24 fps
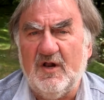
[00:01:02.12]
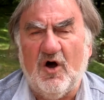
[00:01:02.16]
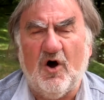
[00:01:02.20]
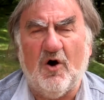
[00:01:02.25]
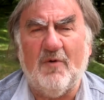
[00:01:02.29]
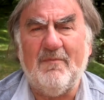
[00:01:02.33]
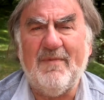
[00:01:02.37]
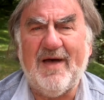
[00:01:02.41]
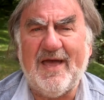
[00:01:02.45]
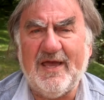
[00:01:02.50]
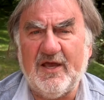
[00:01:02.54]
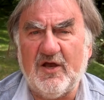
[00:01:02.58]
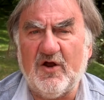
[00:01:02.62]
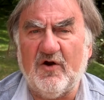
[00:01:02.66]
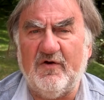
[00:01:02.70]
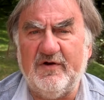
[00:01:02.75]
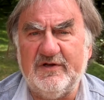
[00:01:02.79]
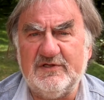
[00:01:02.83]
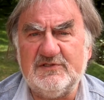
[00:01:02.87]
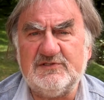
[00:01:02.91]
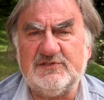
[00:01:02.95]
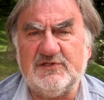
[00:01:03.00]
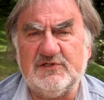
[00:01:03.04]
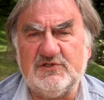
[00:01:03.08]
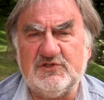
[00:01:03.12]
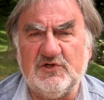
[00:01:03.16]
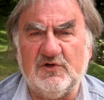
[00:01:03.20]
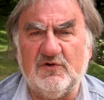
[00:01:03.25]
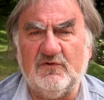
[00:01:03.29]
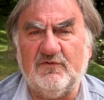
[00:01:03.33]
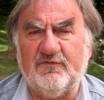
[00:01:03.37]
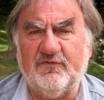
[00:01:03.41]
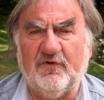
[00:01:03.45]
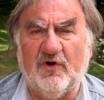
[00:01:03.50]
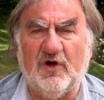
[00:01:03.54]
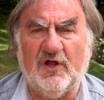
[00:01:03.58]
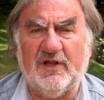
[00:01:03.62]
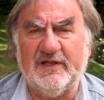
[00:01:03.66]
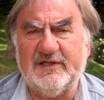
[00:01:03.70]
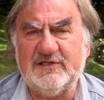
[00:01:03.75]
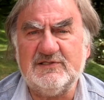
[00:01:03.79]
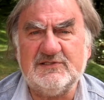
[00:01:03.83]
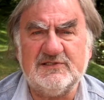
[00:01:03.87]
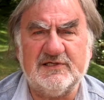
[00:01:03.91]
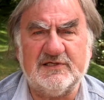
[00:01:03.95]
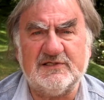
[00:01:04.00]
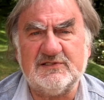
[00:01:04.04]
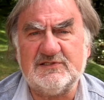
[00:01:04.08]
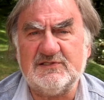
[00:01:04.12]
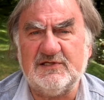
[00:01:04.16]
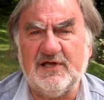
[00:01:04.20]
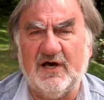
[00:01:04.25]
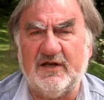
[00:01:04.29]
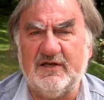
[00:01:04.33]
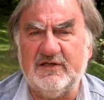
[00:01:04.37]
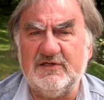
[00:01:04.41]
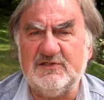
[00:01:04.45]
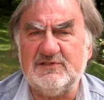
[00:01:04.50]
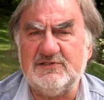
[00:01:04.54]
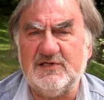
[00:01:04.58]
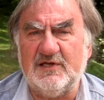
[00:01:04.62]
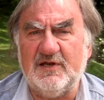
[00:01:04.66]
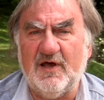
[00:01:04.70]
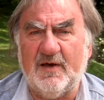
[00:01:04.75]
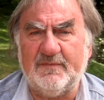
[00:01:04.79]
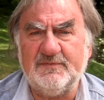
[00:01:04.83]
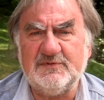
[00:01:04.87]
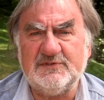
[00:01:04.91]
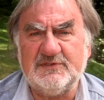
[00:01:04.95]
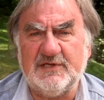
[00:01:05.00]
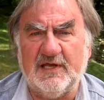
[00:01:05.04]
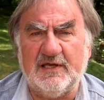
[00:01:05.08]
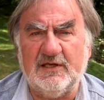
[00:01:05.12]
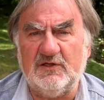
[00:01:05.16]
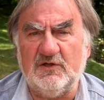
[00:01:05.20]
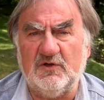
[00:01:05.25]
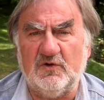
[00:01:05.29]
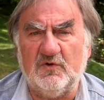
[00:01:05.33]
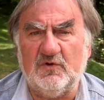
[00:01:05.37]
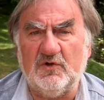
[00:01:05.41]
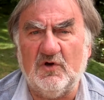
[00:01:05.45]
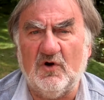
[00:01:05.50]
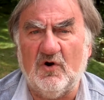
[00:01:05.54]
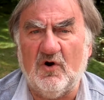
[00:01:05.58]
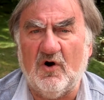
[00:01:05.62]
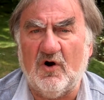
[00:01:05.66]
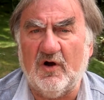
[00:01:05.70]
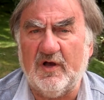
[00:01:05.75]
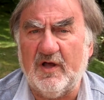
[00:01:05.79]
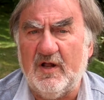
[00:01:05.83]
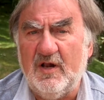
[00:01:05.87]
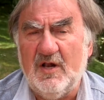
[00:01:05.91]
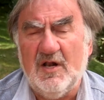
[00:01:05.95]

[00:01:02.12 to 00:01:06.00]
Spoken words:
Omega Institute for Holistic Studies in upstate New York,